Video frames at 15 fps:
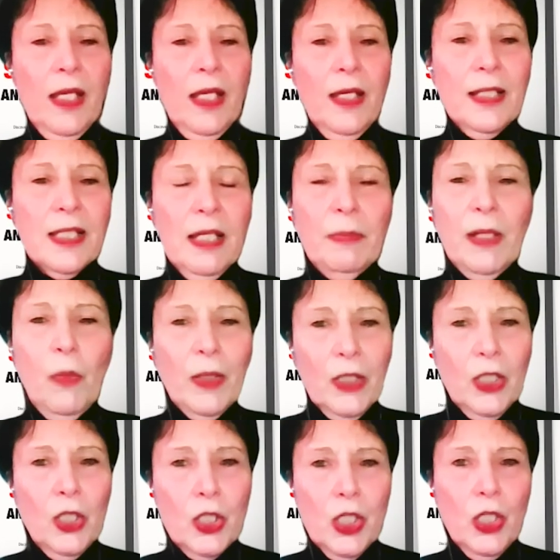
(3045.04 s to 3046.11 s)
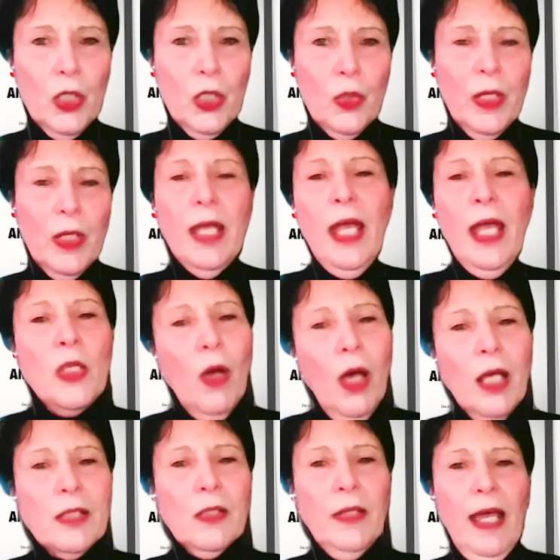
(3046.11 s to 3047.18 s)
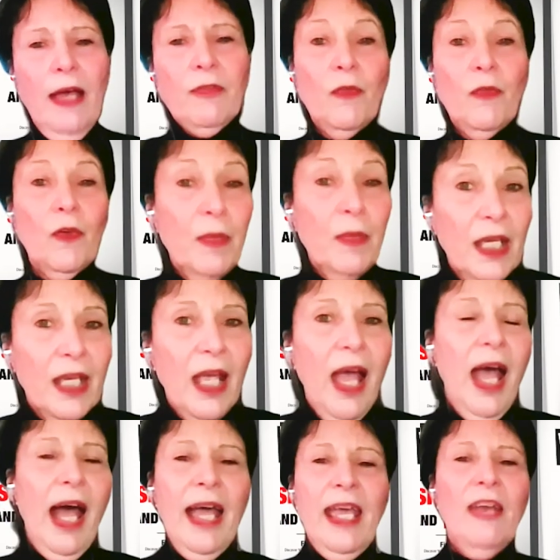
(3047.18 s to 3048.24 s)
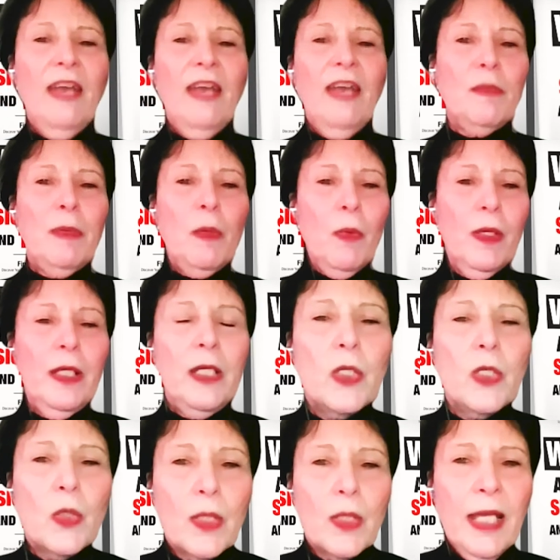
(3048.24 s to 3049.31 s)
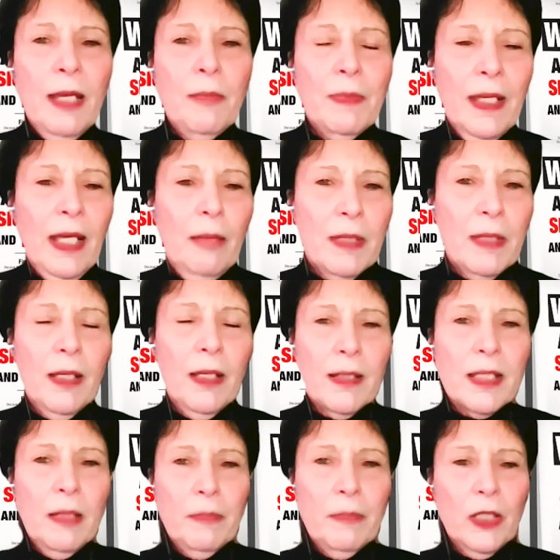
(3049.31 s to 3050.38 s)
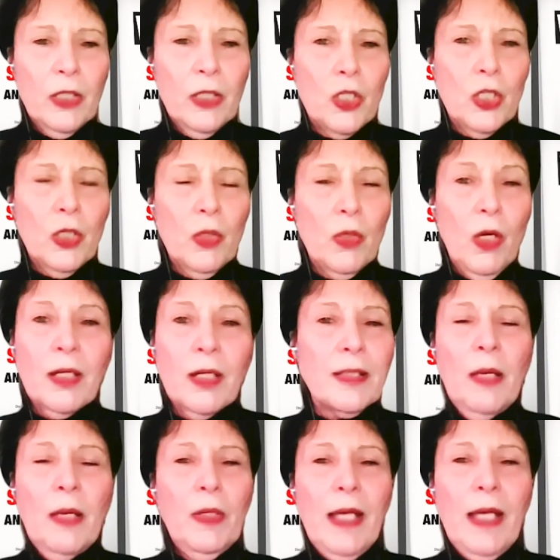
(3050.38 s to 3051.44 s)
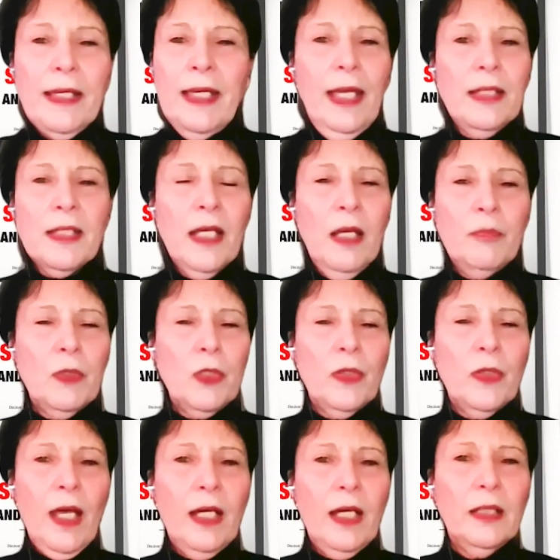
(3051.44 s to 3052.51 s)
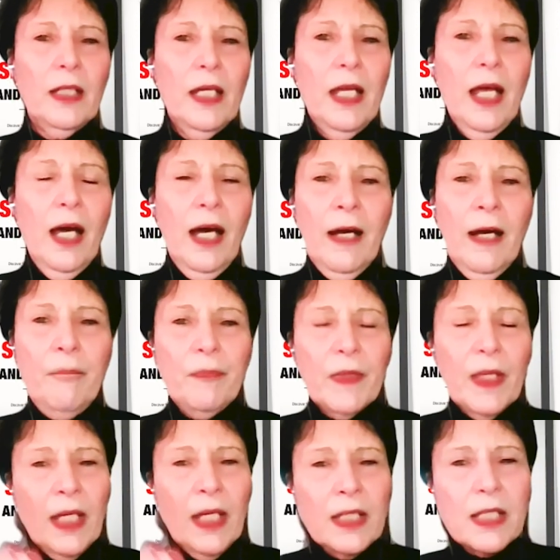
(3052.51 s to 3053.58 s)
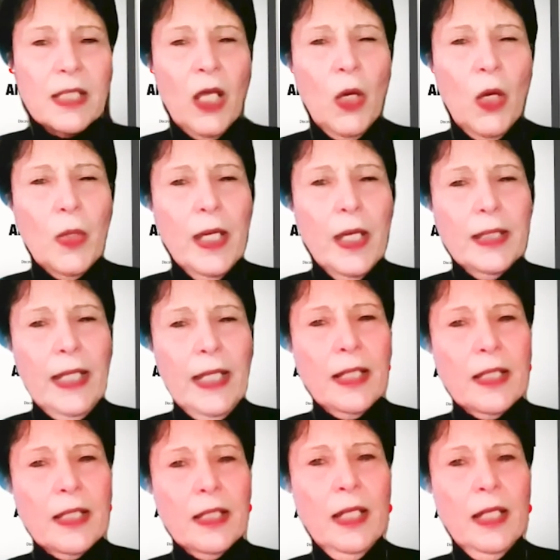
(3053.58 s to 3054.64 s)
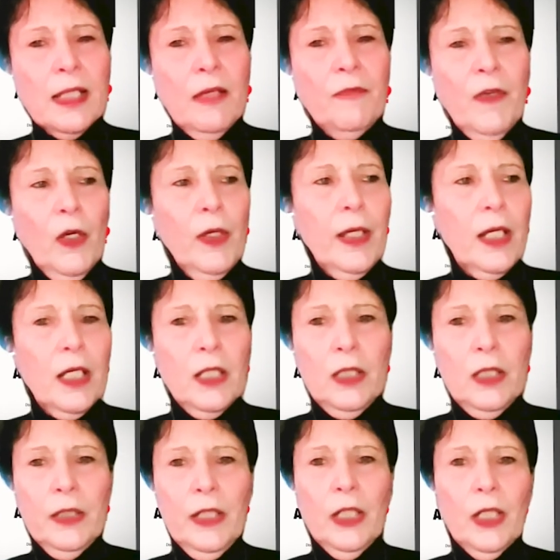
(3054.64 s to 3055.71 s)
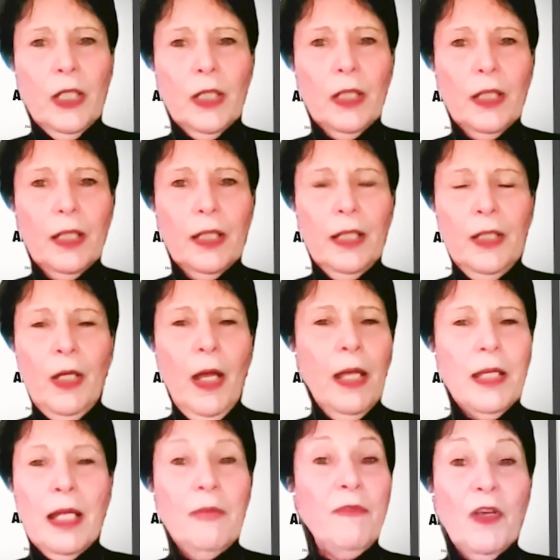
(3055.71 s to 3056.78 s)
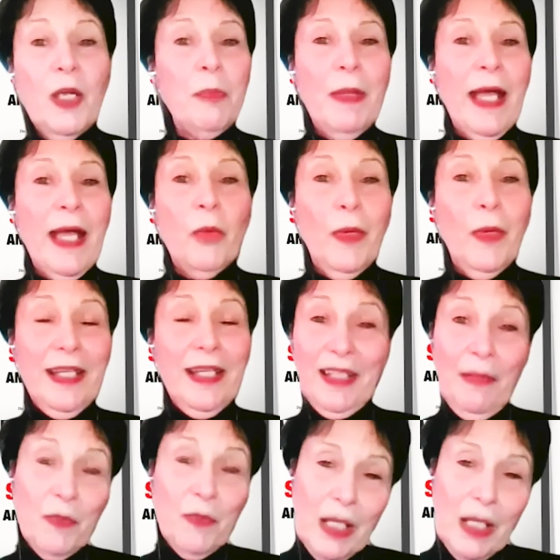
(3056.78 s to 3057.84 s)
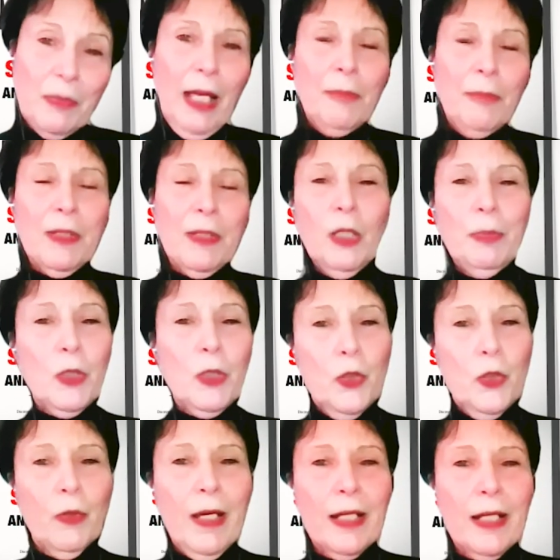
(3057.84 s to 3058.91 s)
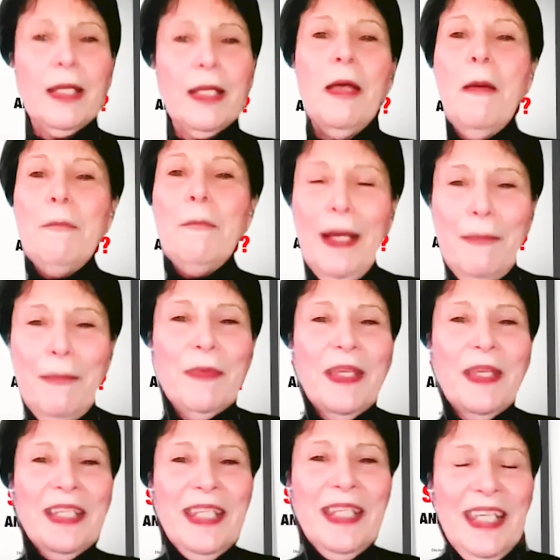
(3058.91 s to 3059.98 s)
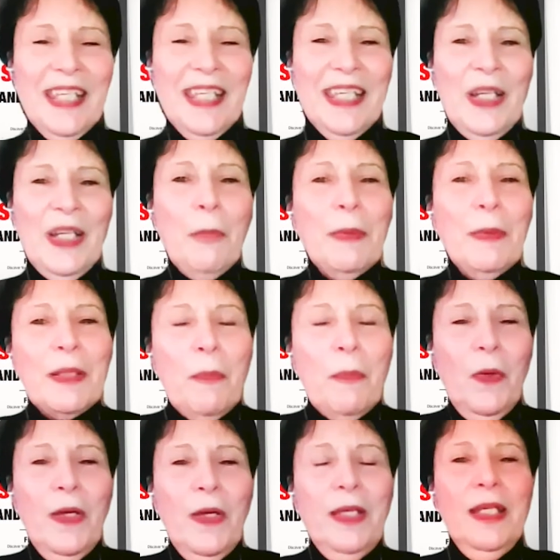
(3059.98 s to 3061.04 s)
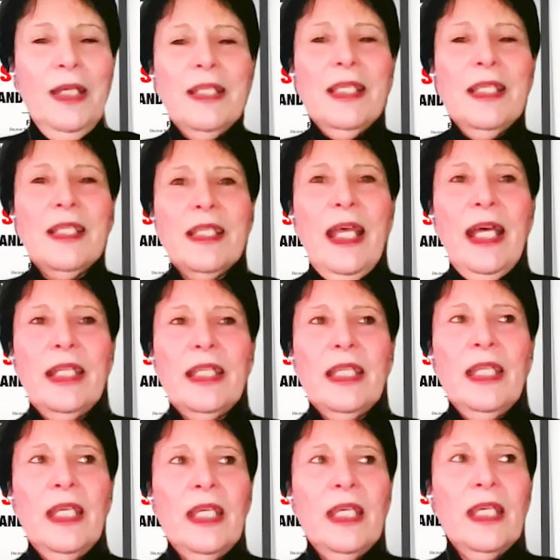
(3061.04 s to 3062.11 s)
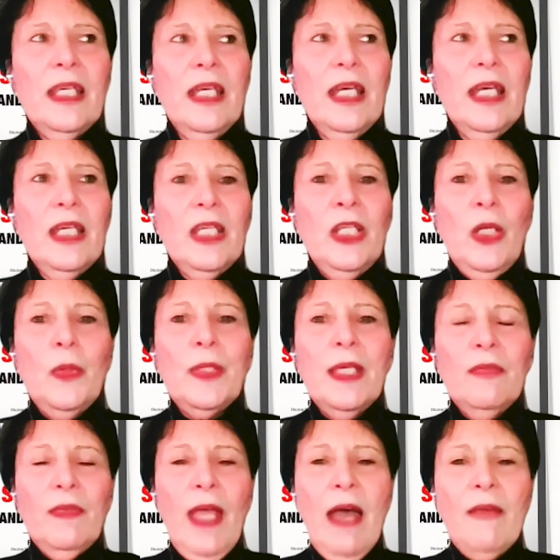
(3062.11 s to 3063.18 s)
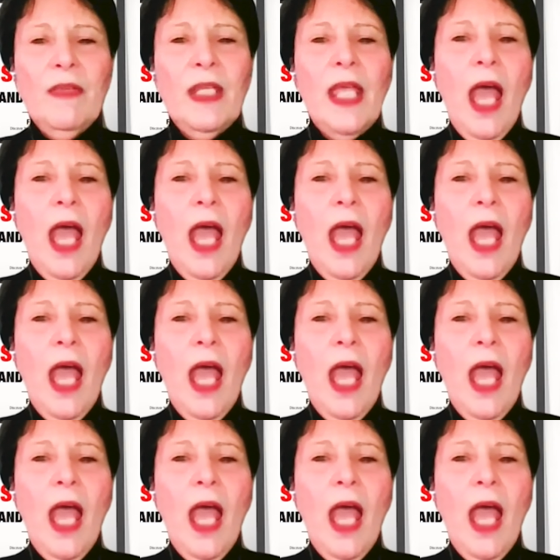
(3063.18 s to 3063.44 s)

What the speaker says: somebody what to do. And you also have to, for me, I have to be willing to do the same thing I'm telling somebody to do, or else I can't tell them to do that. And so that is a very clear, you know, I'm very black and white. I'm sometimes a little bit too direct, but the point is that having the